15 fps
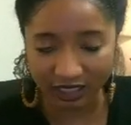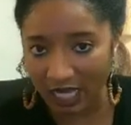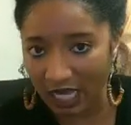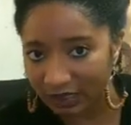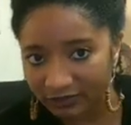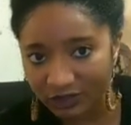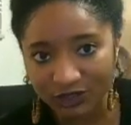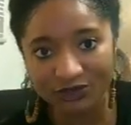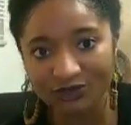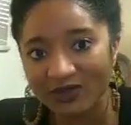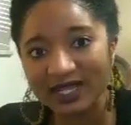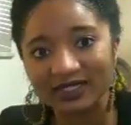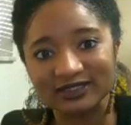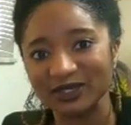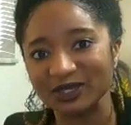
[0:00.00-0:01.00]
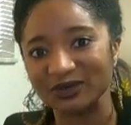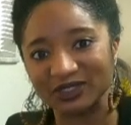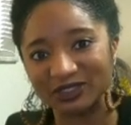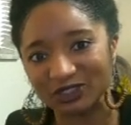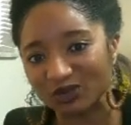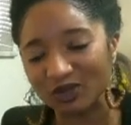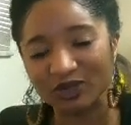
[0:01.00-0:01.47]
come to the rescue
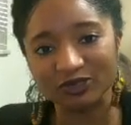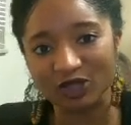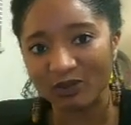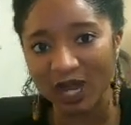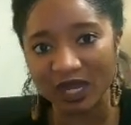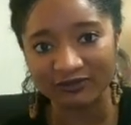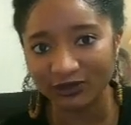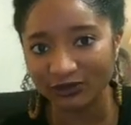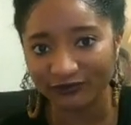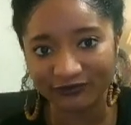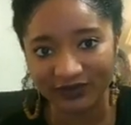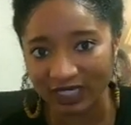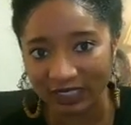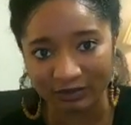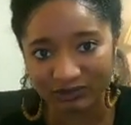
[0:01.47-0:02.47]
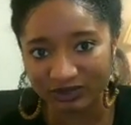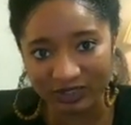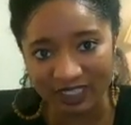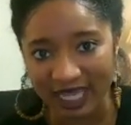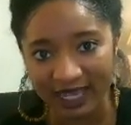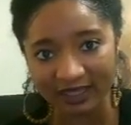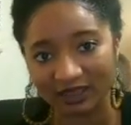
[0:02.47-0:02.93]
and sweep them off their feet and
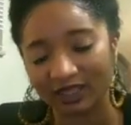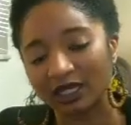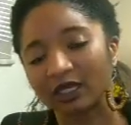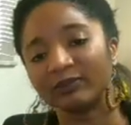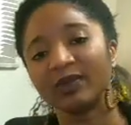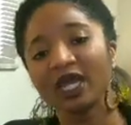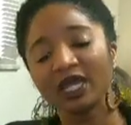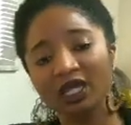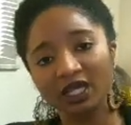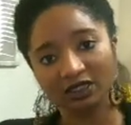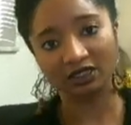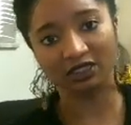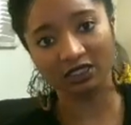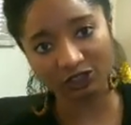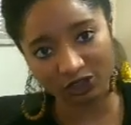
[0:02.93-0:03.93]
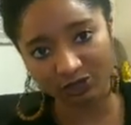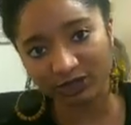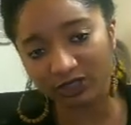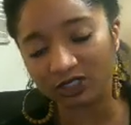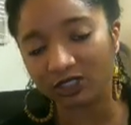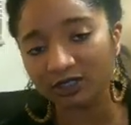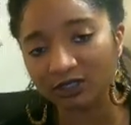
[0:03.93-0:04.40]
protect them. This
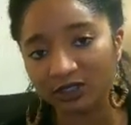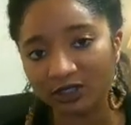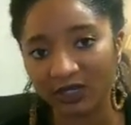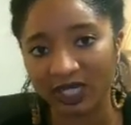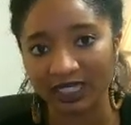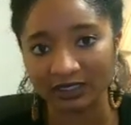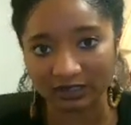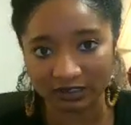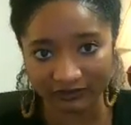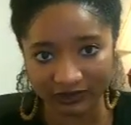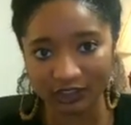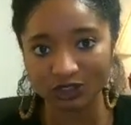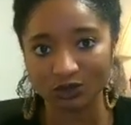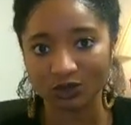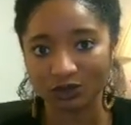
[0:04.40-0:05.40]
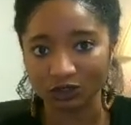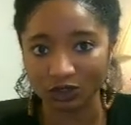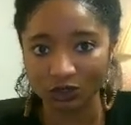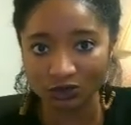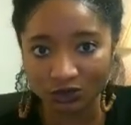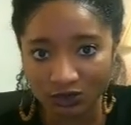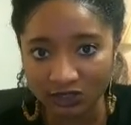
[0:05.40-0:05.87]
particular individual
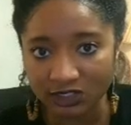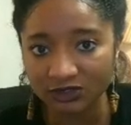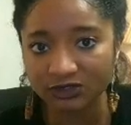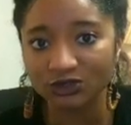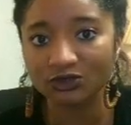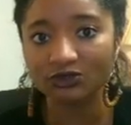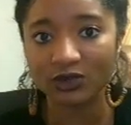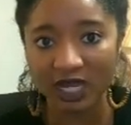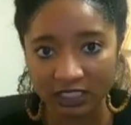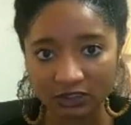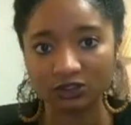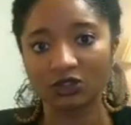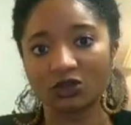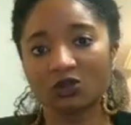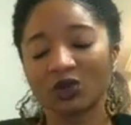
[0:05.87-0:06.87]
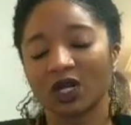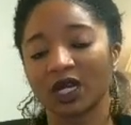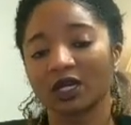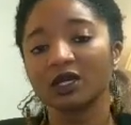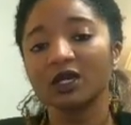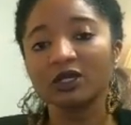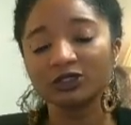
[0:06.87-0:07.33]
uses the
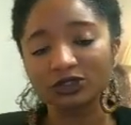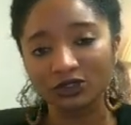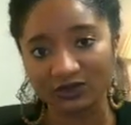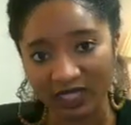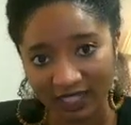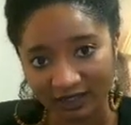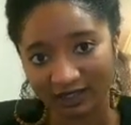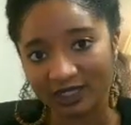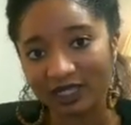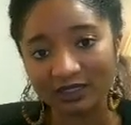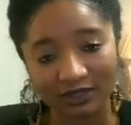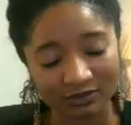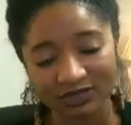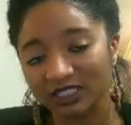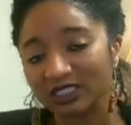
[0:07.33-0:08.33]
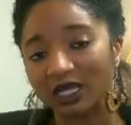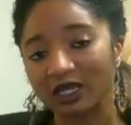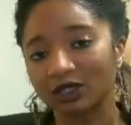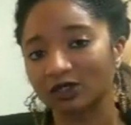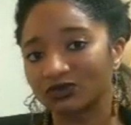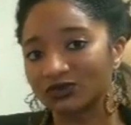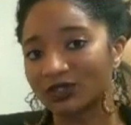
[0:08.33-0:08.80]
rescuer so that they
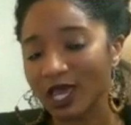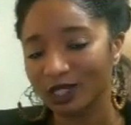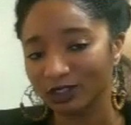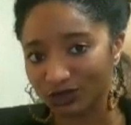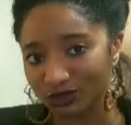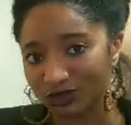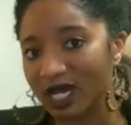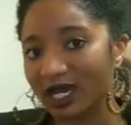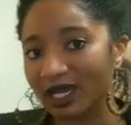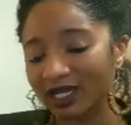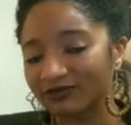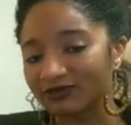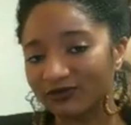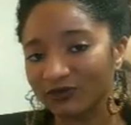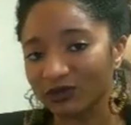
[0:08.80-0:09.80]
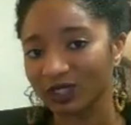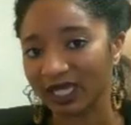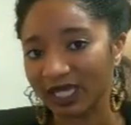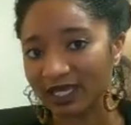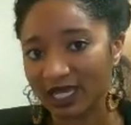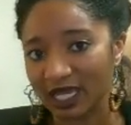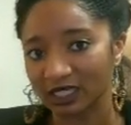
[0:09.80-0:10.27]
themselves do not have to
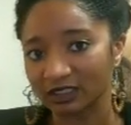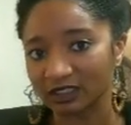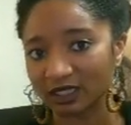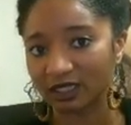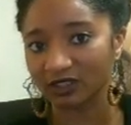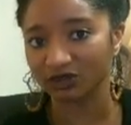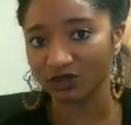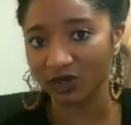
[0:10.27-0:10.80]
fully engage in that